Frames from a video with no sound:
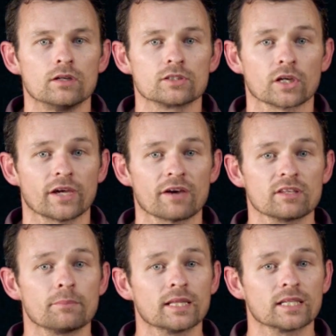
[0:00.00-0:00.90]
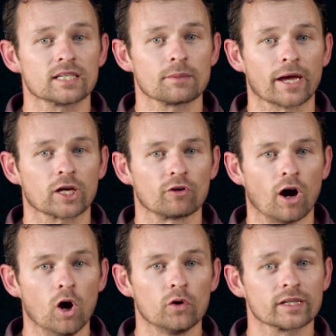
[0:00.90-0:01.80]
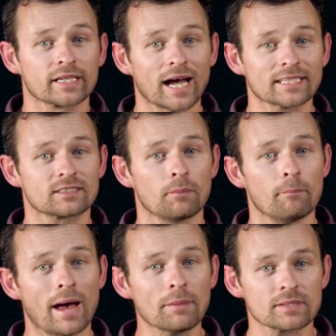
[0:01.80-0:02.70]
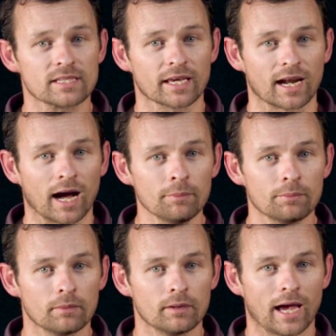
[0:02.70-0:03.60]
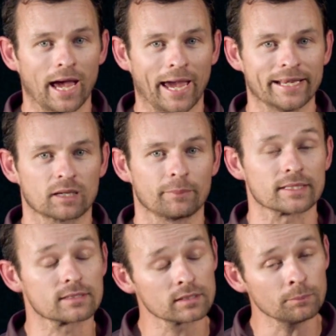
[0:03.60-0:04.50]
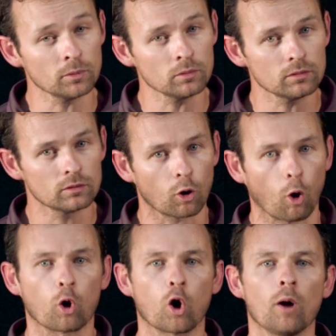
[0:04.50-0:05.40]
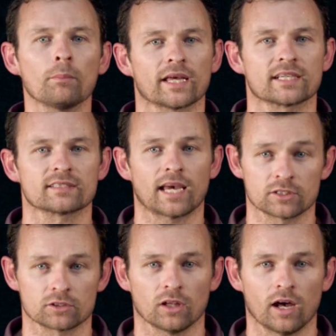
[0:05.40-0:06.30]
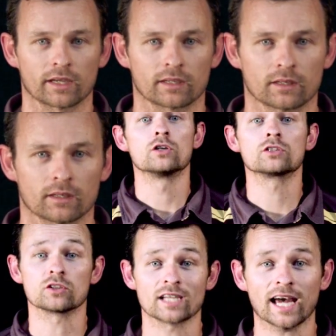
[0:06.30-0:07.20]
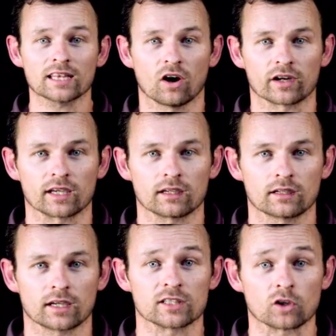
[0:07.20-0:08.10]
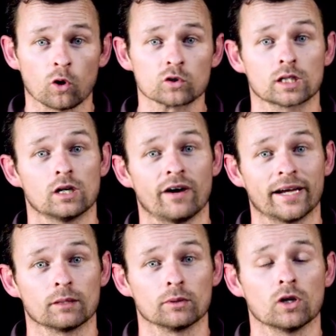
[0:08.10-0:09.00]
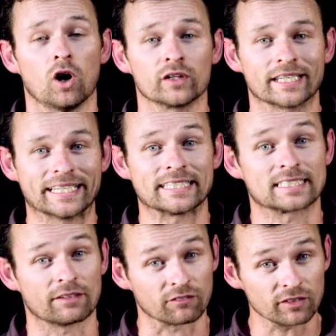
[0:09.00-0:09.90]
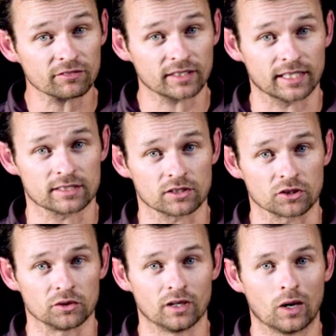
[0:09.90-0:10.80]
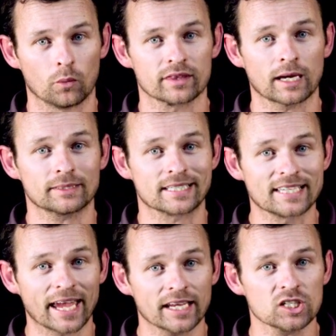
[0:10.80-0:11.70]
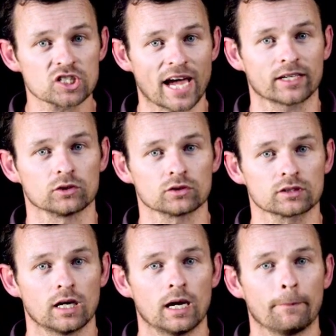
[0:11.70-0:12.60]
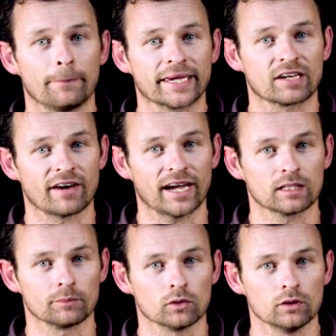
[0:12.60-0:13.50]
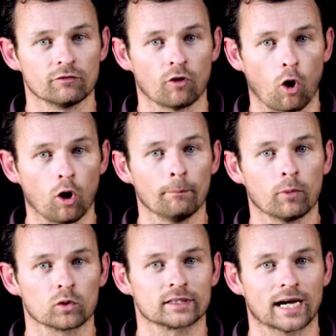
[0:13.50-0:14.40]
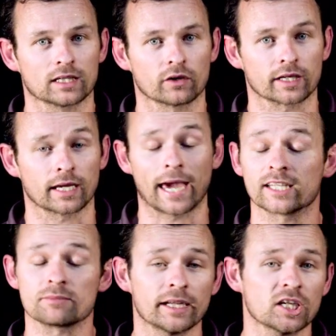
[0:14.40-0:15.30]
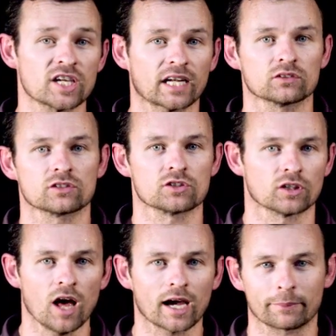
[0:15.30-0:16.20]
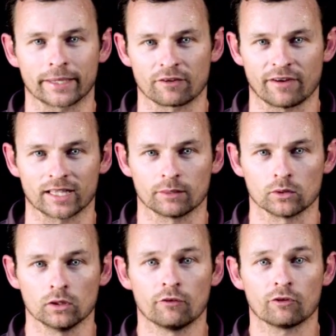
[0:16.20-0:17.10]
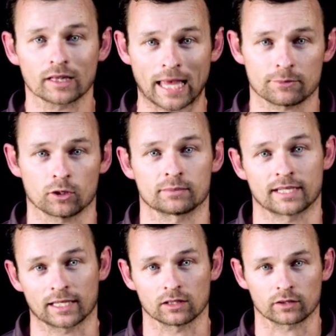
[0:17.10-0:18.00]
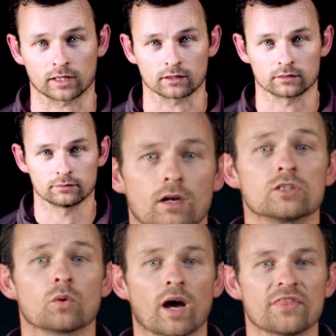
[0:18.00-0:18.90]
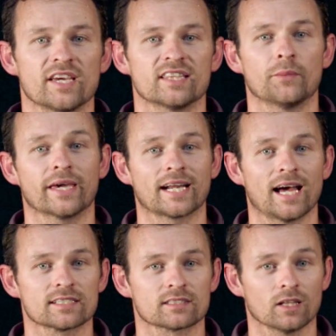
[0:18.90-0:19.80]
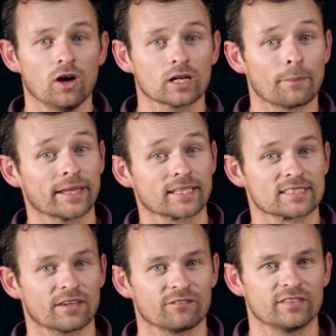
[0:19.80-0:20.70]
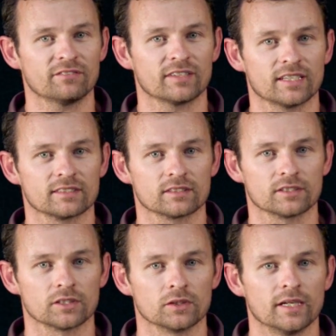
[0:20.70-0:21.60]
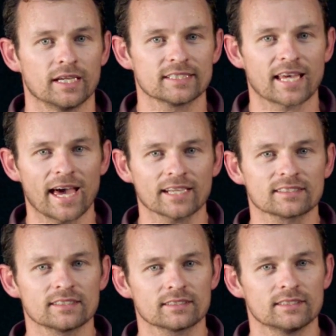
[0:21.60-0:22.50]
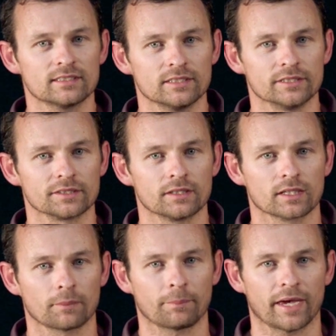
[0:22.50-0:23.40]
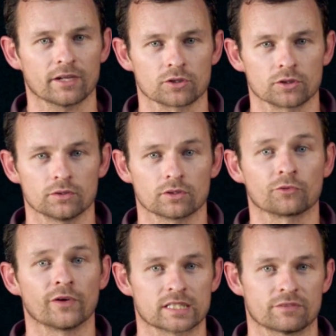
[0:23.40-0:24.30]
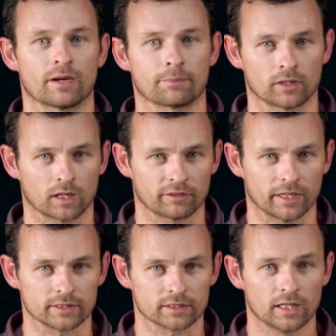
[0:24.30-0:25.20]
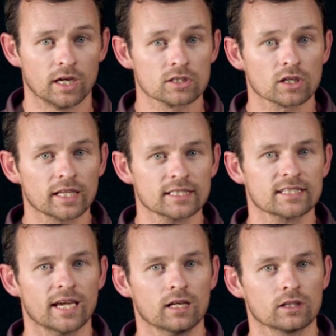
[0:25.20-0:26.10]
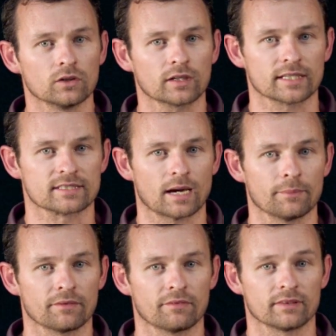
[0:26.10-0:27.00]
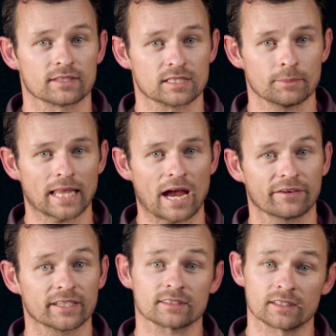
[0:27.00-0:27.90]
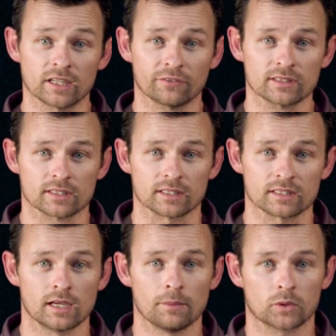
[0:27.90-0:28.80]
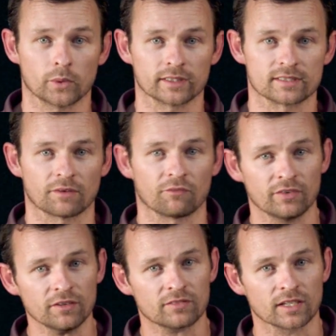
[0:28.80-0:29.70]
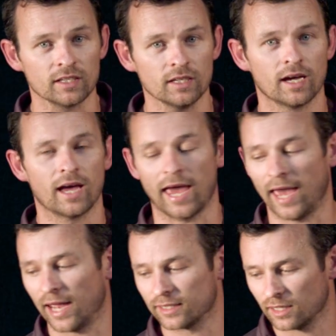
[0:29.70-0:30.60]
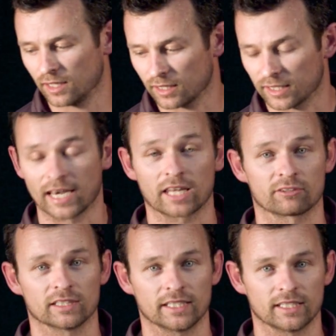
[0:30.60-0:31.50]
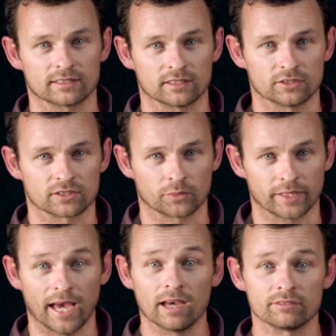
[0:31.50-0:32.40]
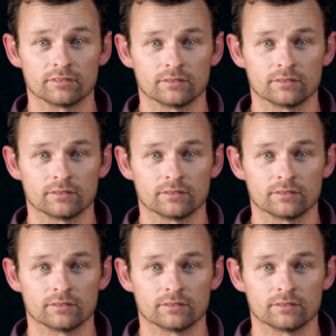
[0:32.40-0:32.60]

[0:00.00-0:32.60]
So you have the ability to make your own custom map setup, and it can be as simple or complex as you like. So data logging is also available on the Elite 750 ECU, with up to 10 channels being available for onboard data logging, as many channels as you like being available for laptop data logging. The one thing that we get asked a lot about the 750 ECU is how does this ECU compare to the rest of our product range? So let's take a look at some of the similarities and differences between the 750 and the other Elite ECUs that we have.